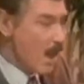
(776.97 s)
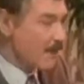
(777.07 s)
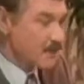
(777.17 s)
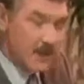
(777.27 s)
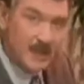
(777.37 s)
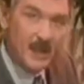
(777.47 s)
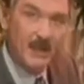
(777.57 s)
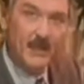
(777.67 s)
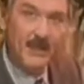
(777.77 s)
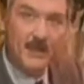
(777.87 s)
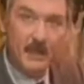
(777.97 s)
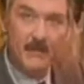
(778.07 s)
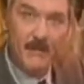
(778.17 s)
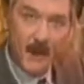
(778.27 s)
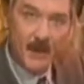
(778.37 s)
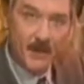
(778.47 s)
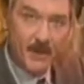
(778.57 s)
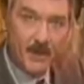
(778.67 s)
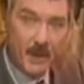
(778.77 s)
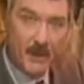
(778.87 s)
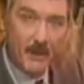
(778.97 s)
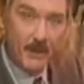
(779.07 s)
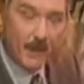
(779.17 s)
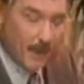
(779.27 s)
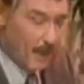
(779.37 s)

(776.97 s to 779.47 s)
After I tell Lisa to find and show,